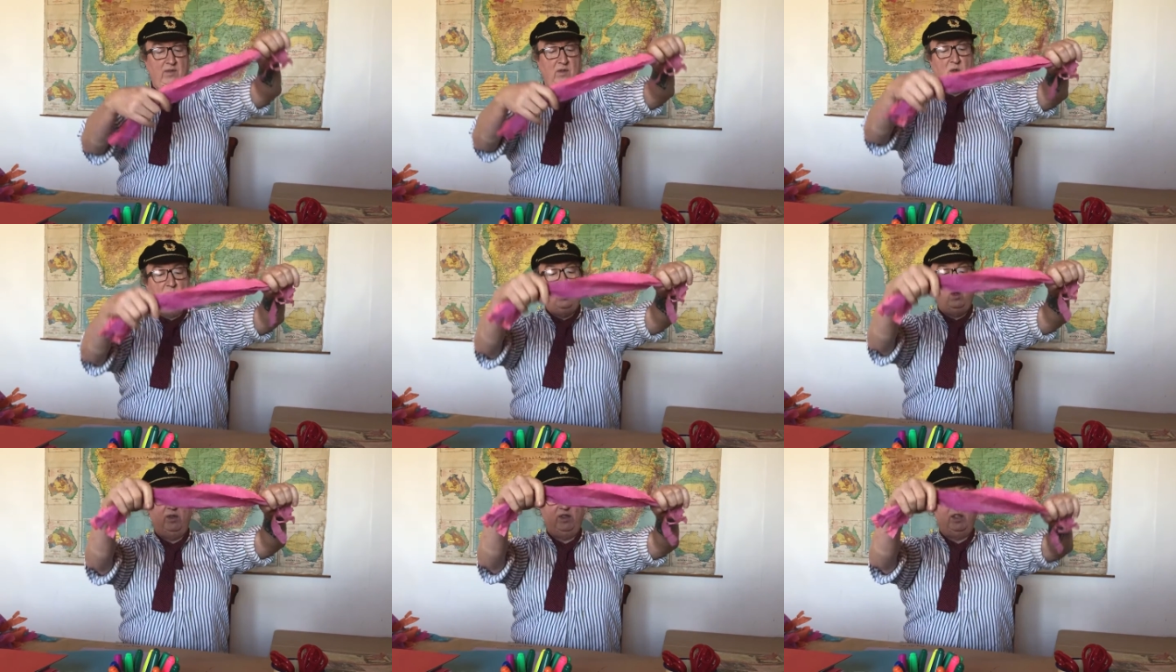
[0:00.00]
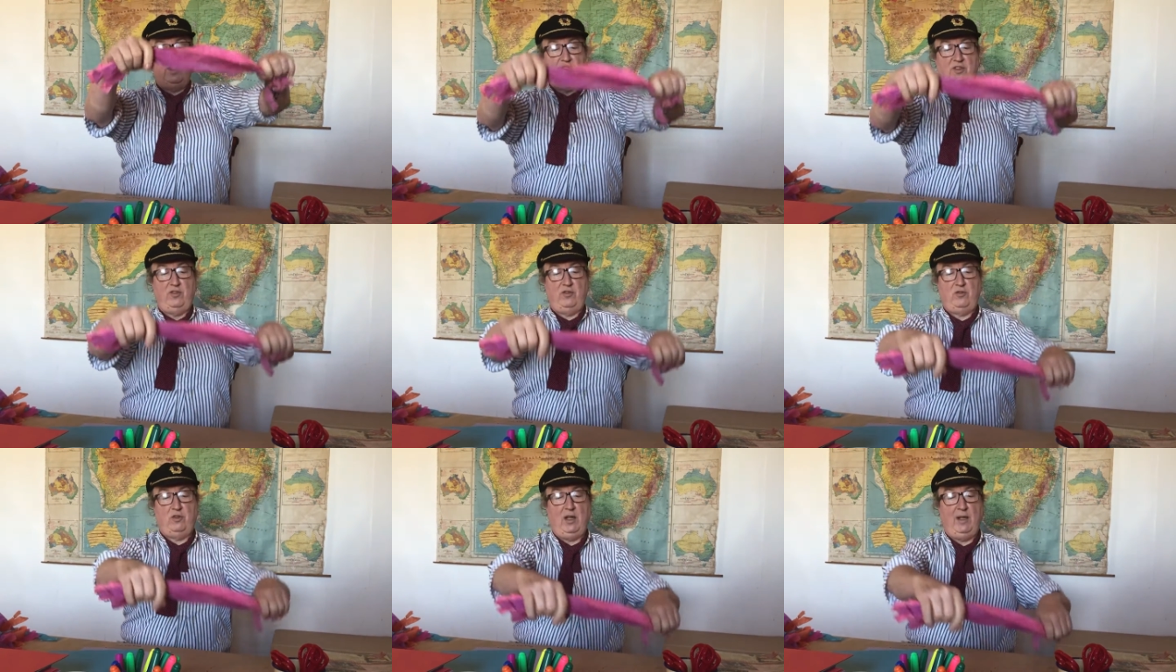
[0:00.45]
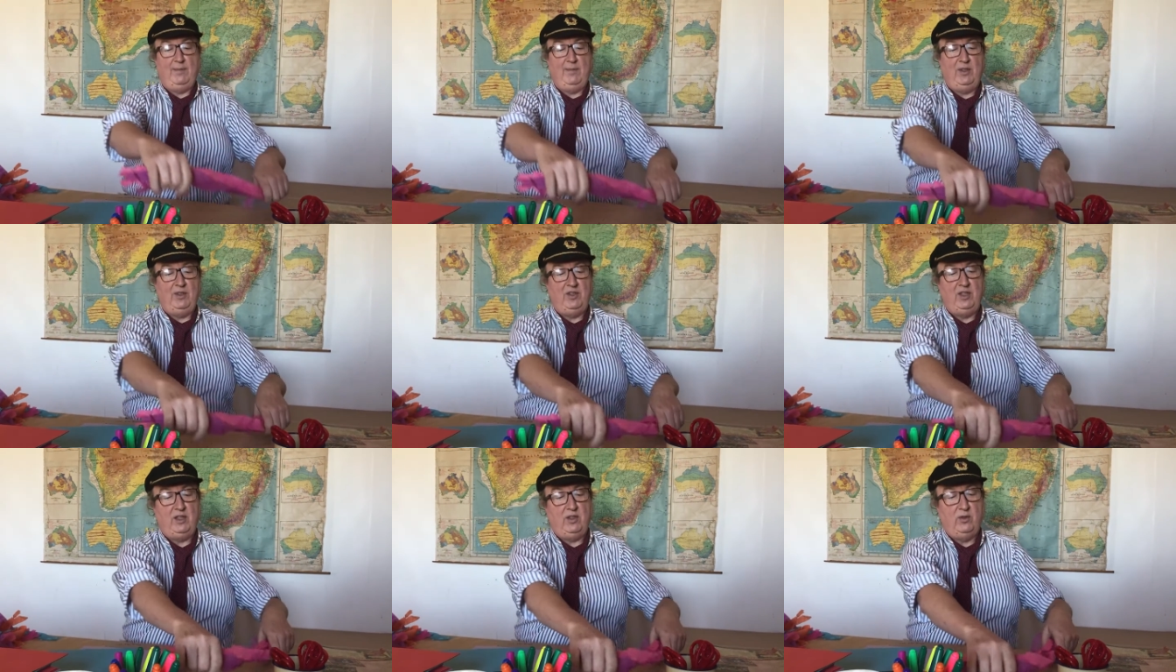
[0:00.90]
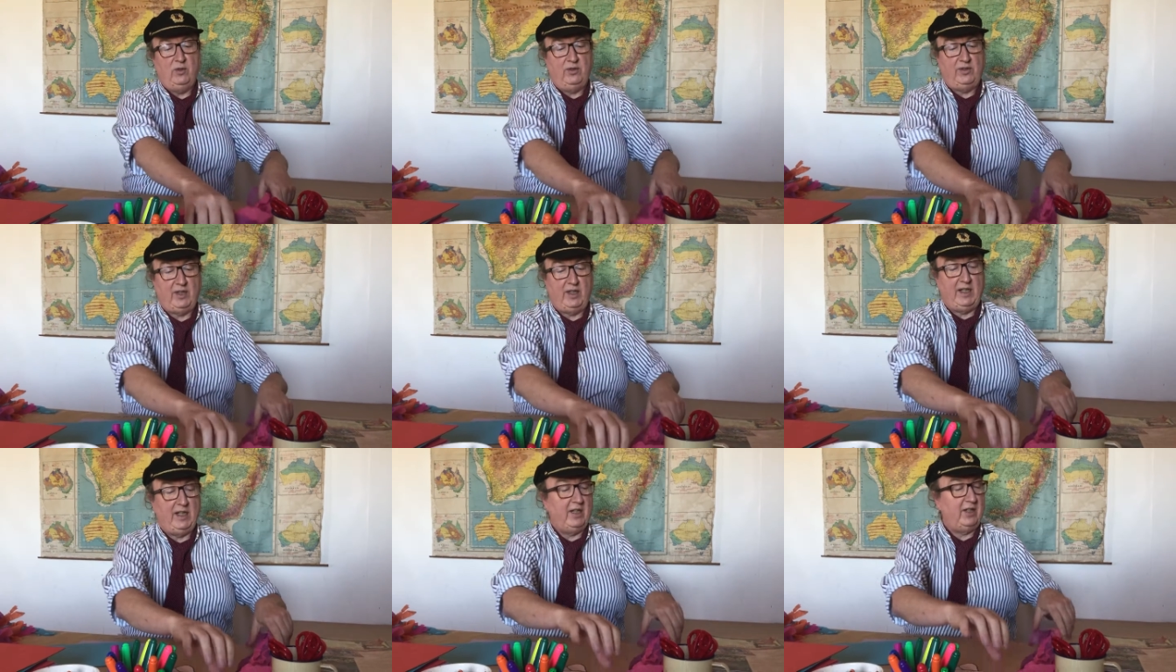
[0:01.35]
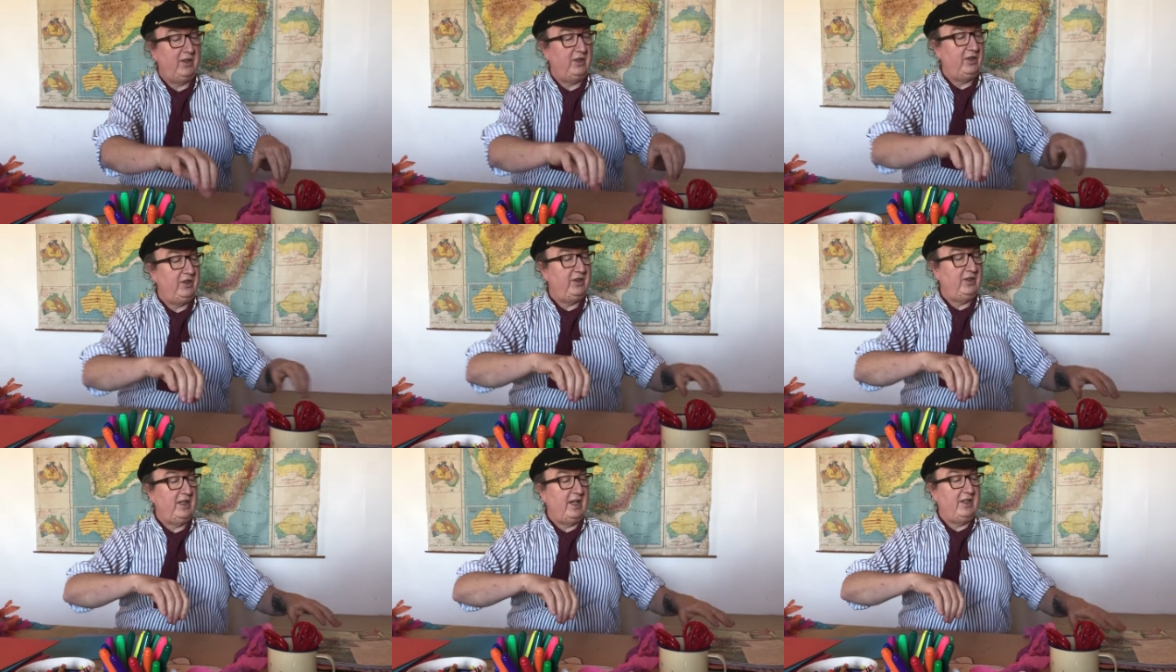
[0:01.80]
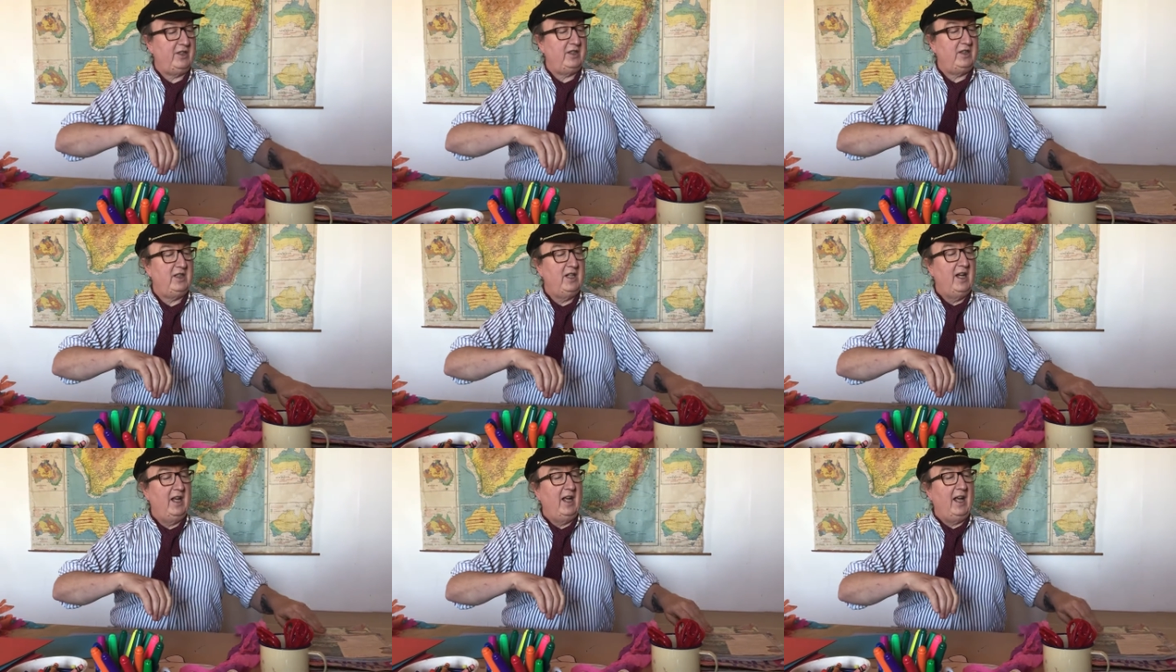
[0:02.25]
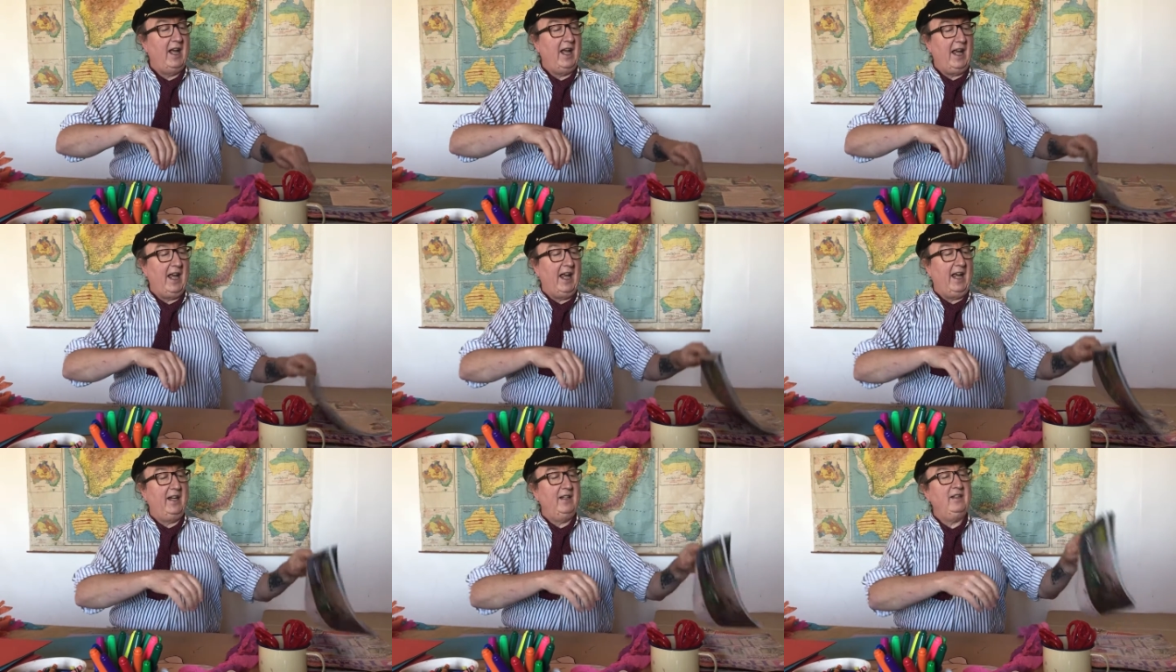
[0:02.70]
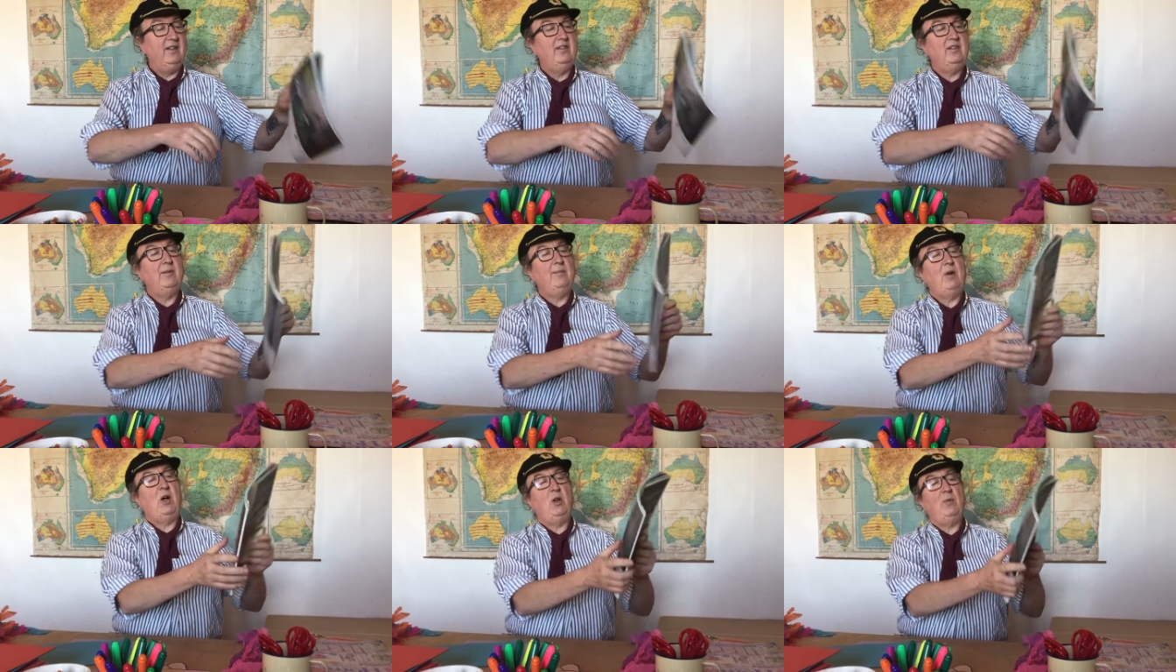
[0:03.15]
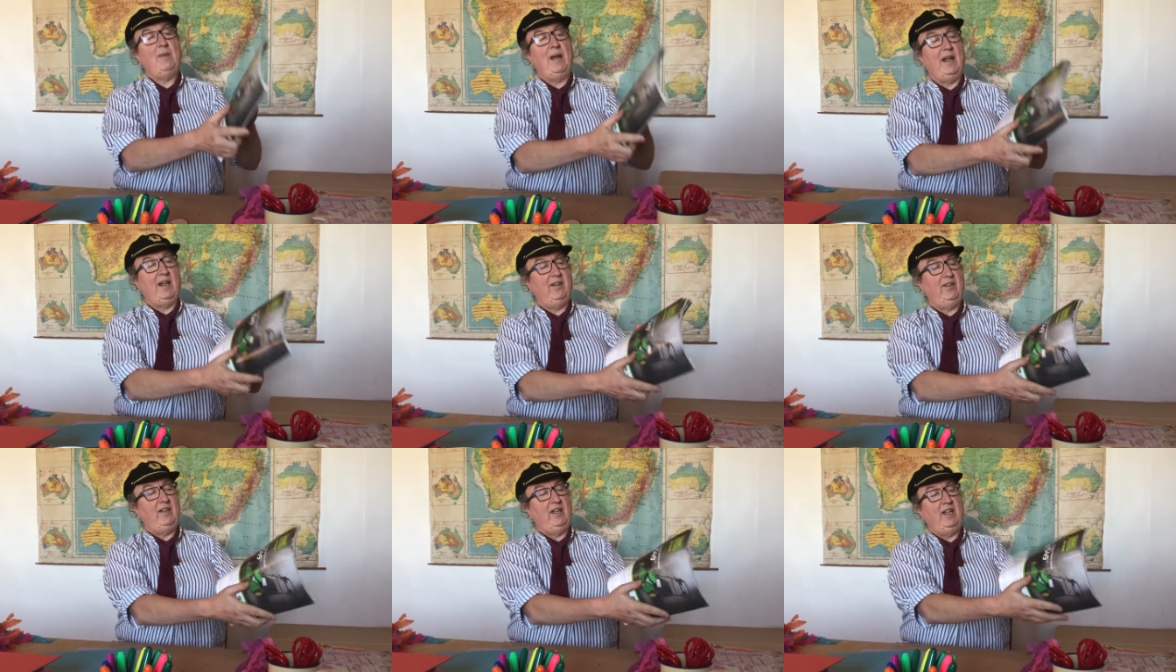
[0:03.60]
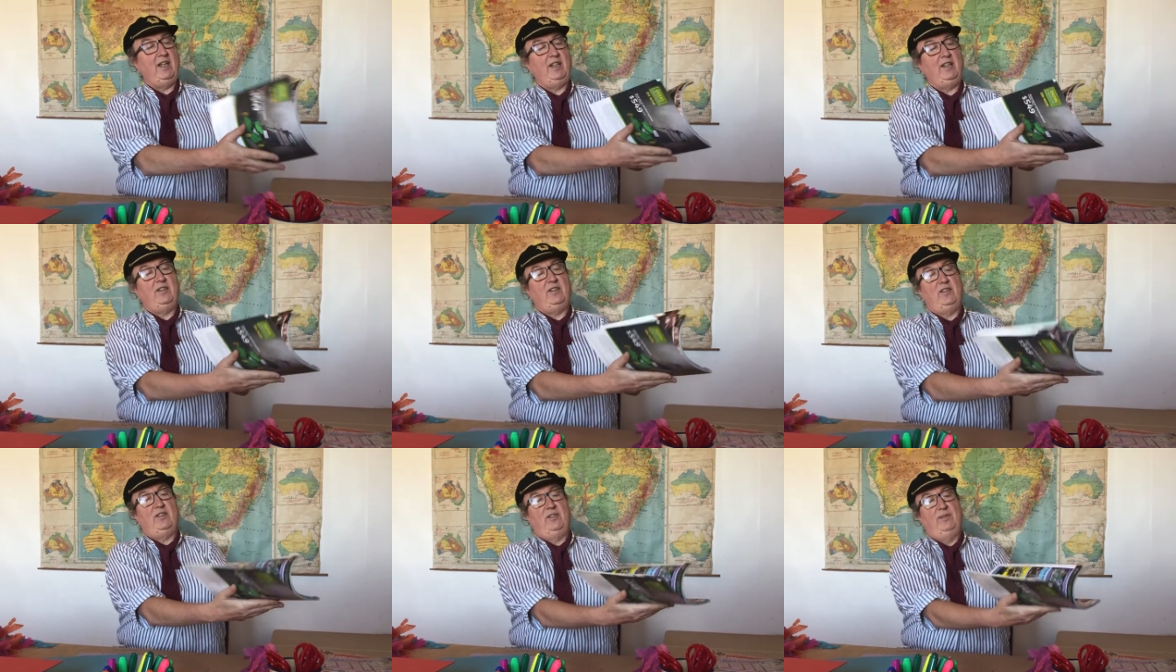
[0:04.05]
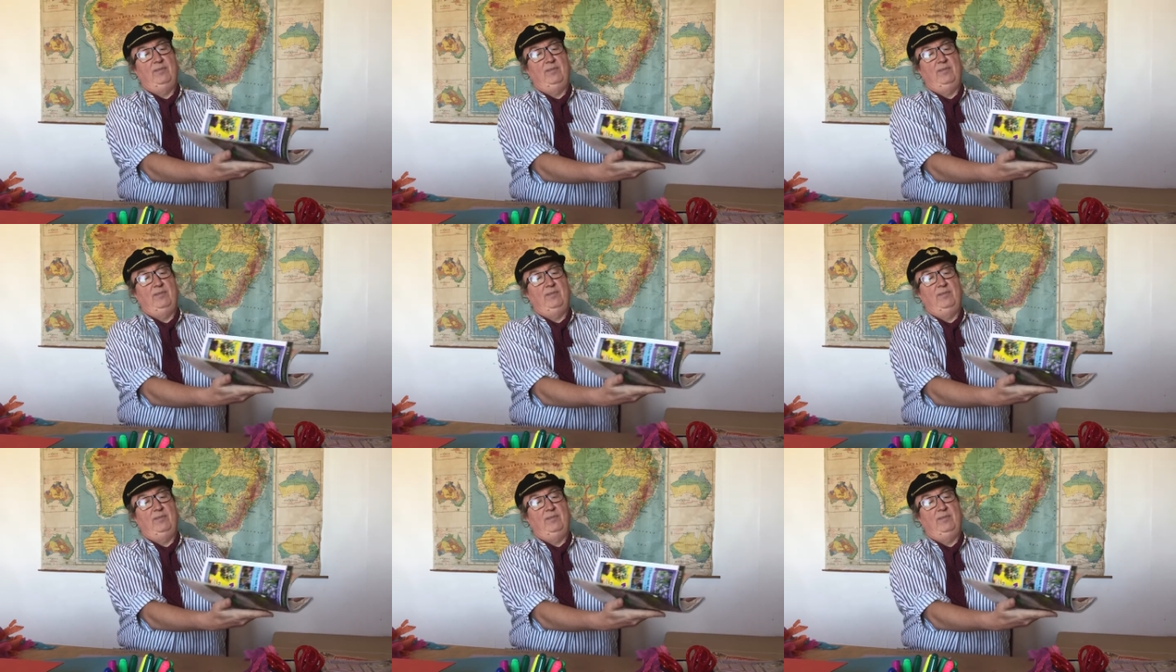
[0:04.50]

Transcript: or just streamers you can also get at the newsagent, and some old magazines.